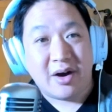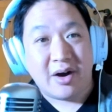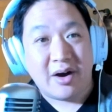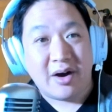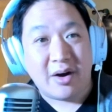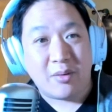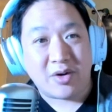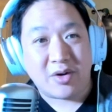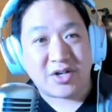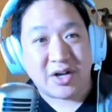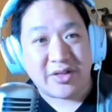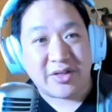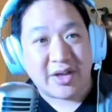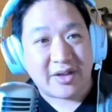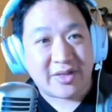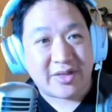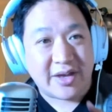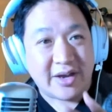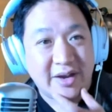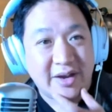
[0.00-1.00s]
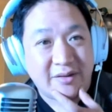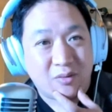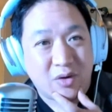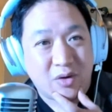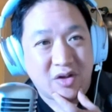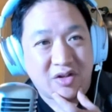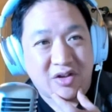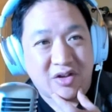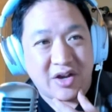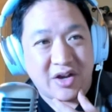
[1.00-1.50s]
which I think they've
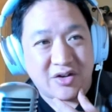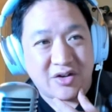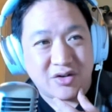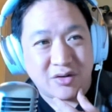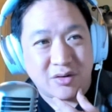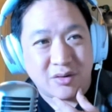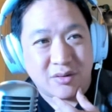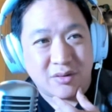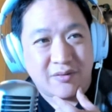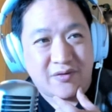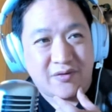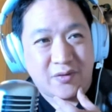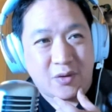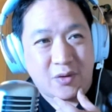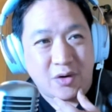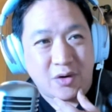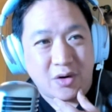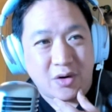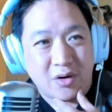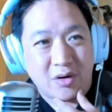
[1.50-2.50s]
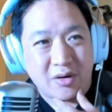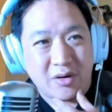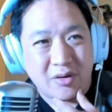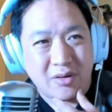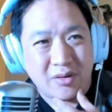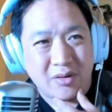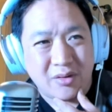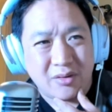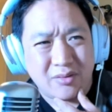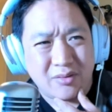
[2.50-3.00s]
rescheduled
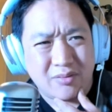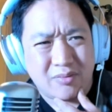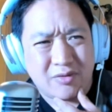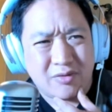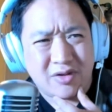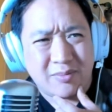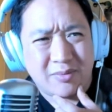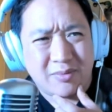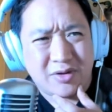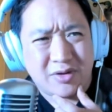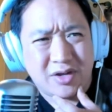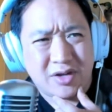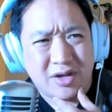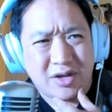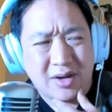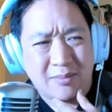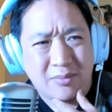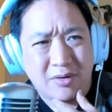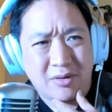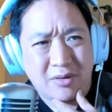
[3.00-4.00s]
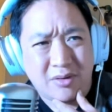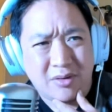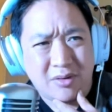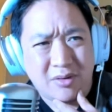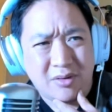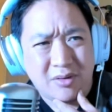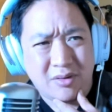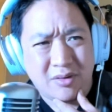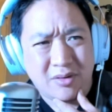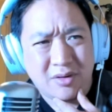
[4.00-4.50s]
for
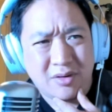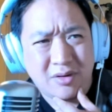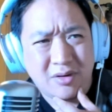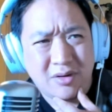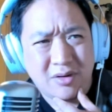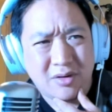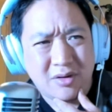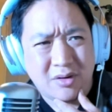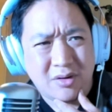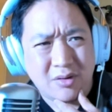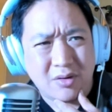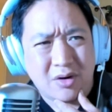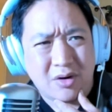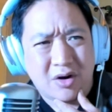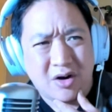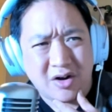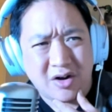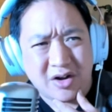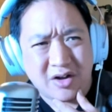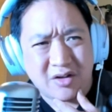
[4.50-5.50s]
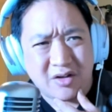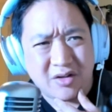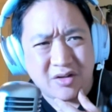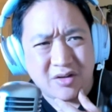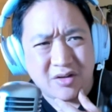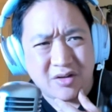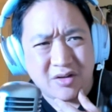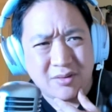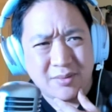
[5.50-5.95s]
September or August